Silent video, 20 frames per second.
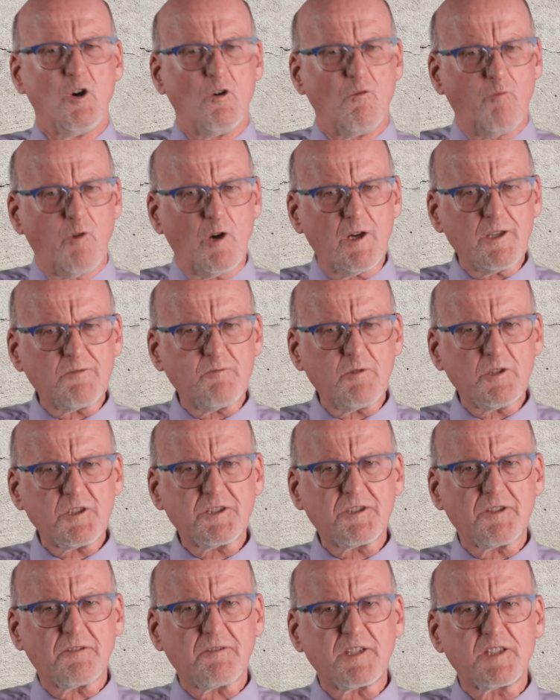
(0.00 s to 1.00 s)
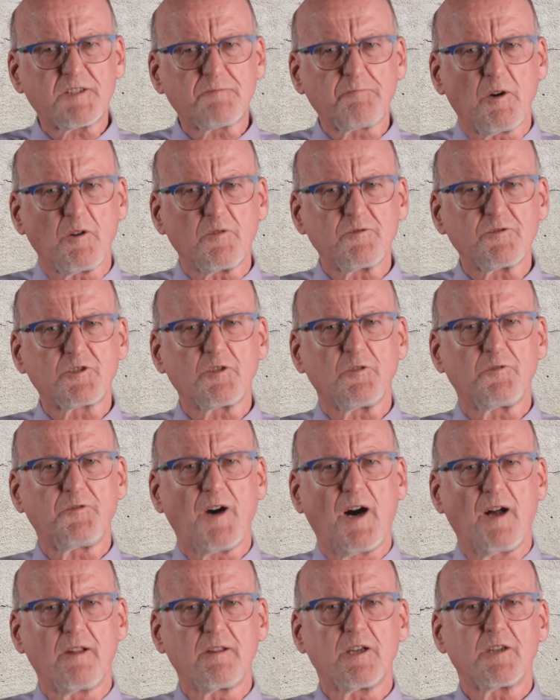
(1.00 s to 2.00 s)
What was the response of
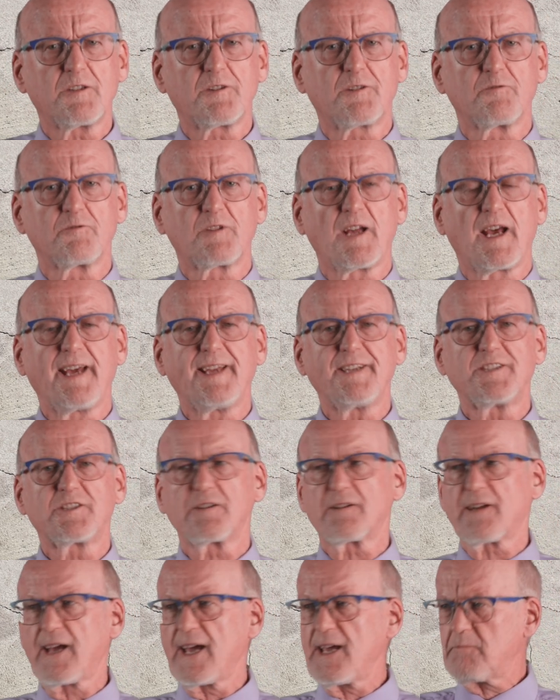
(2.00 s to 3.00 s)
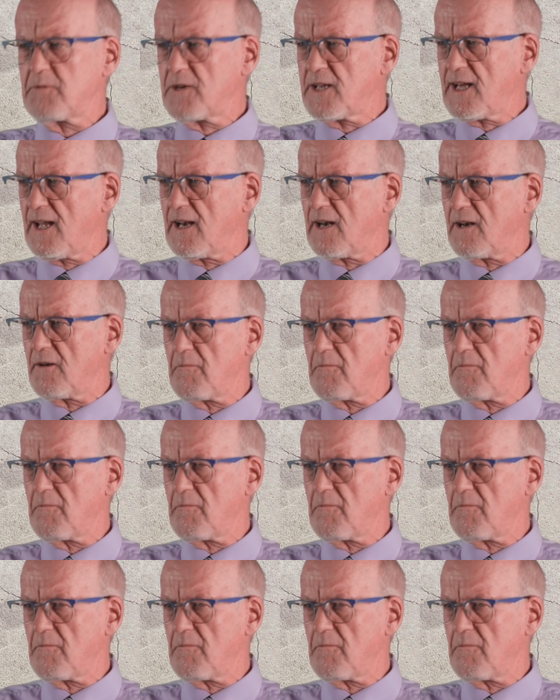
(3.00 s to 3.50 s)
Allah through the angel Gabriel?